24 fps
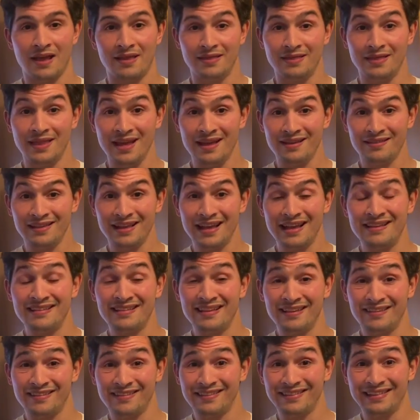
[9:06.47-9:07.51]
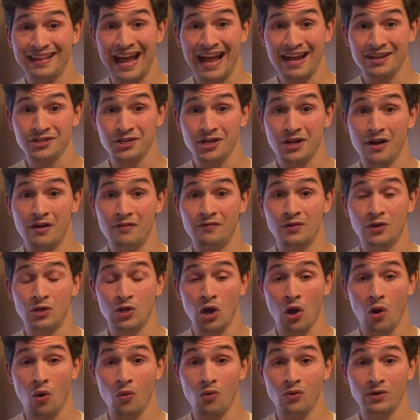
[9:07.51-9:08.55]
This is a stash of
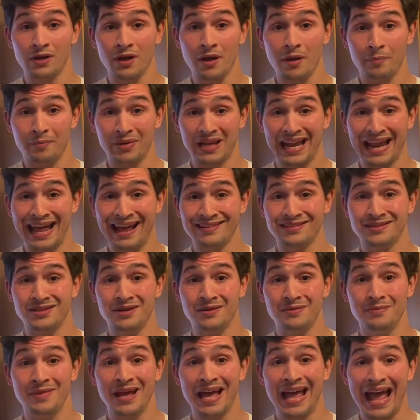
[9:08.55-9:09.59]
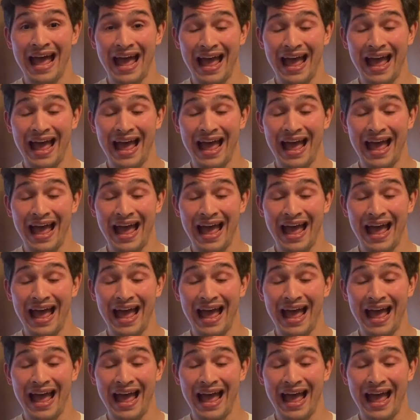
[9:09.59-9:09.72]
gold, platinum,